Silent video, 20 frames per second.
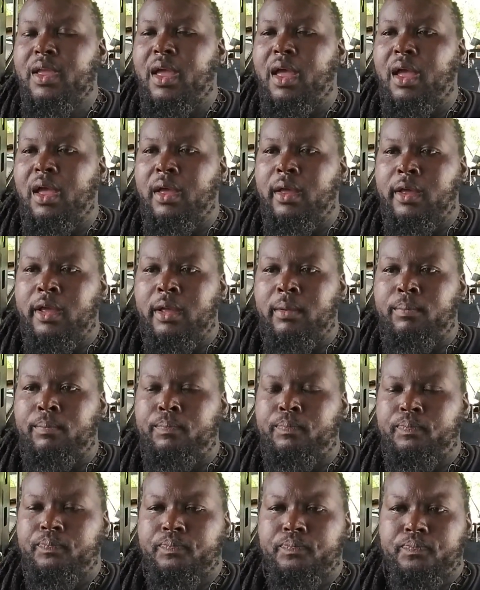
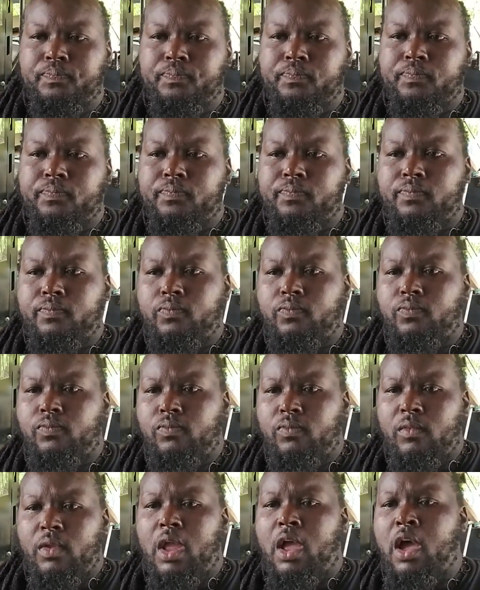
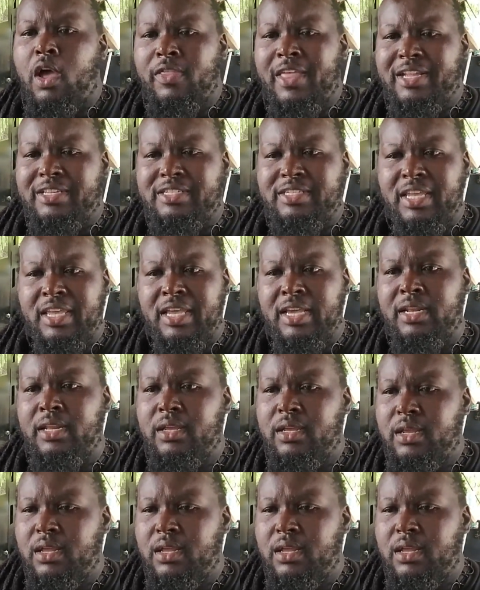All that said,